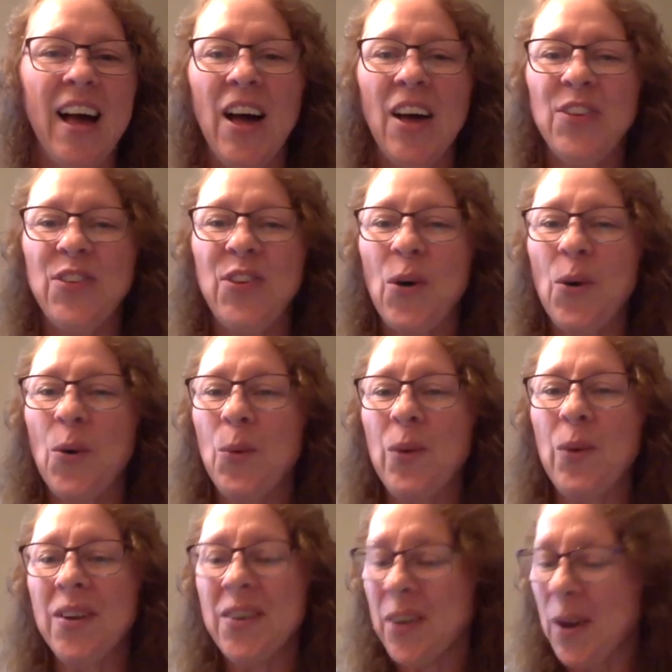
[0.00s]
So
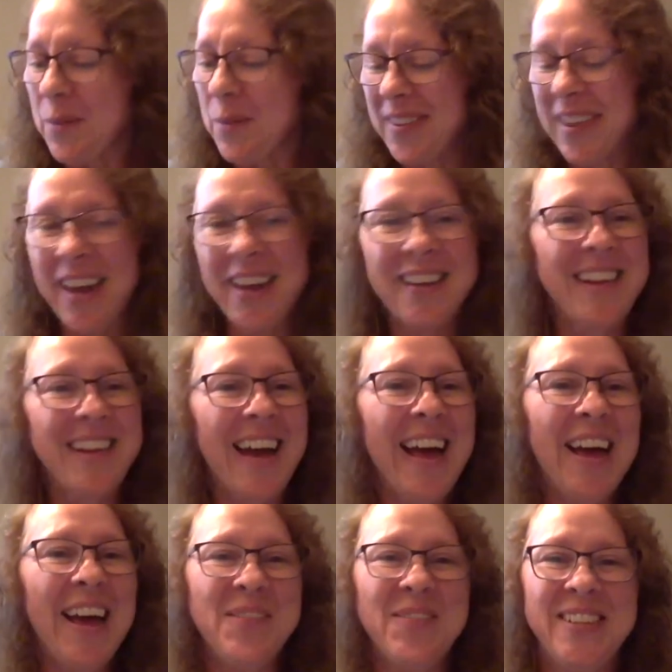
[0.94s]
we're running out of
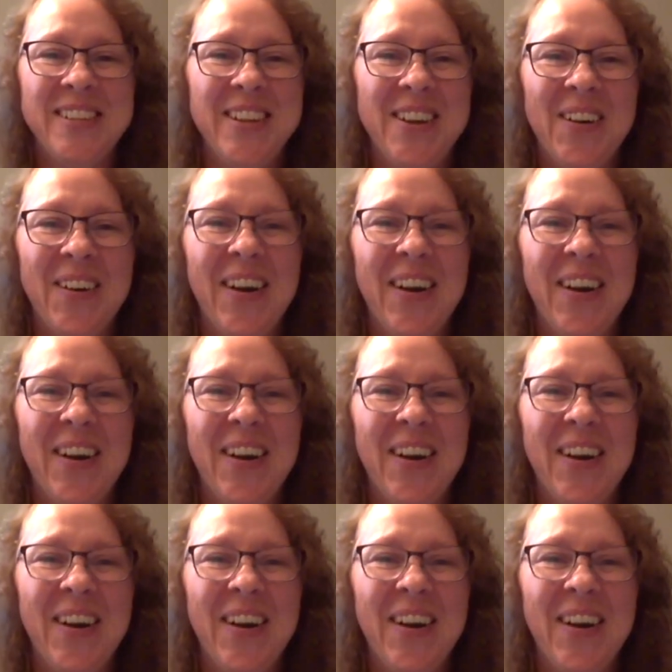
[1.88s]
time. So